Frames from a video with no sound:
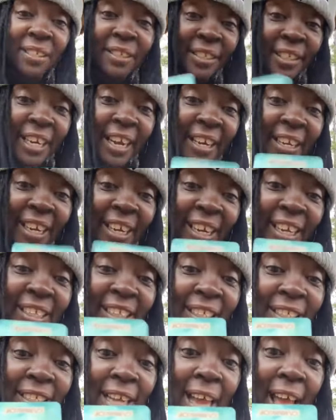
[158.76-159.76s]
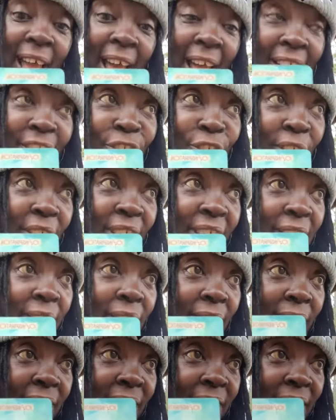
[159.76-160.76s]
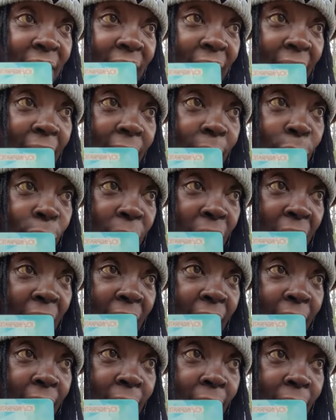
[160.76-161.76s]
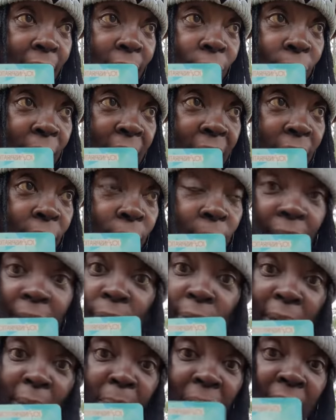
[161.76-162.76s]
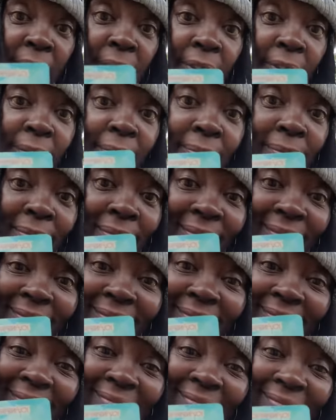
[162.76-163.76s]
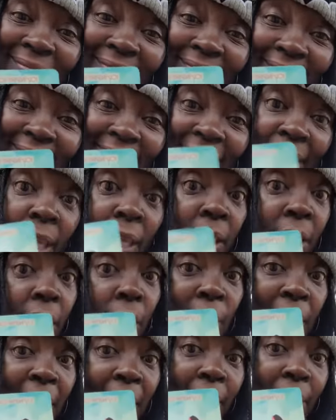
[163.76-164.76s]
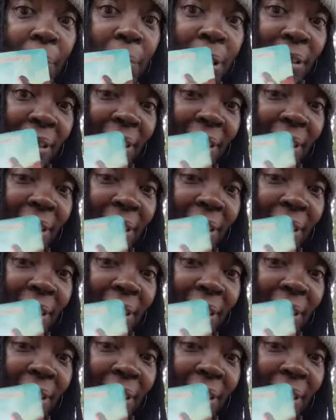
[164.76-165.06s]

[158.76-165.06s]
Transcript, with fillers: looks like this actually looks like my uh, great great grandmother no cap